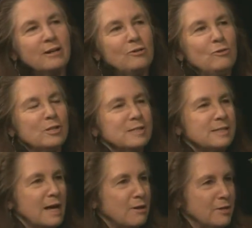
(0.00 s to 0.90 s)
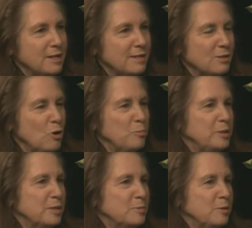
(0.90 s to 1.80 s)
who on Saturdays opened
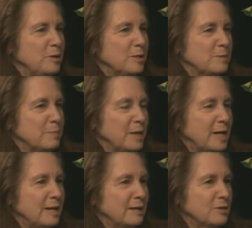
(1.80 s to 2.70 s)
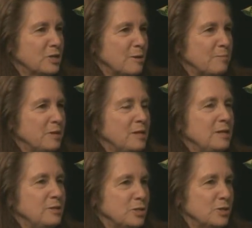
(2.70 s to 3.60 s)
his mechanic shop
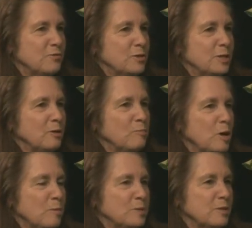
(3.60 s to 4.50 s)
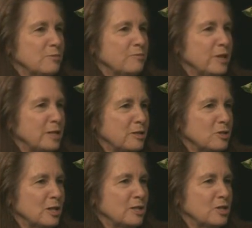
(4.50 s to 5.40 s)
just for single moms that were
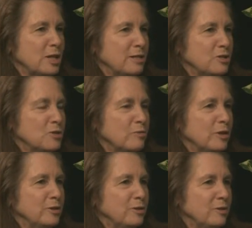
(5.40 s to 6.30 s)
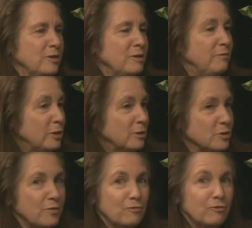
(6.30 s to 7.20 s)
financially challenged to work on their vehicles
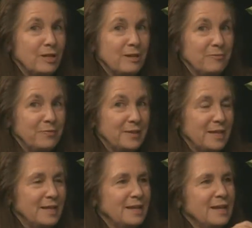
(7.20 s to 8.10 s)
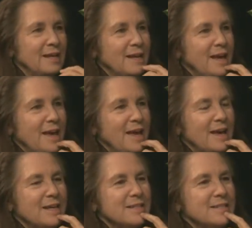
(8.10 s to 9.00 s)
for free.
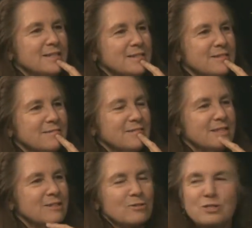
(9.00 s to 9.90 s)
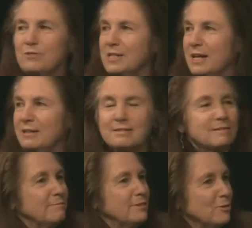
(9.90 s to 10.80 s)
And so she was like,
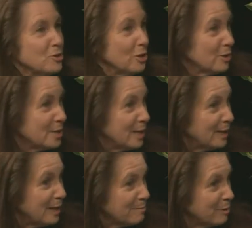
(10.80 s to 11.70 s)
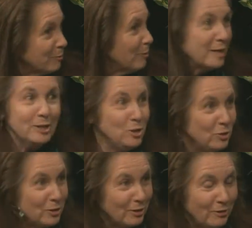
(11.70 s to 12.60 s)
she looks in the camera, well, what can
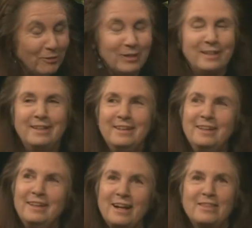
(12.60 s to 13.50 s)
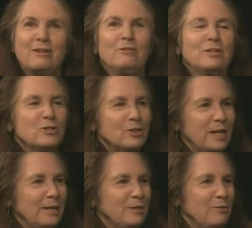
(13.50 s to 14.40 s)
you do? I thought, well, I sure
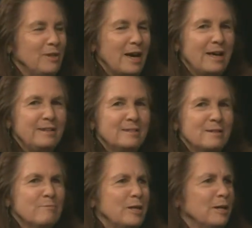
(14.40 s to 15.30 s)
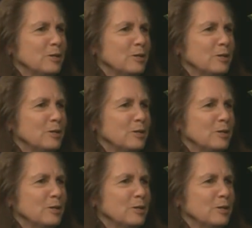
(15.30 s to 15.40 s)
can't do that. And somebody else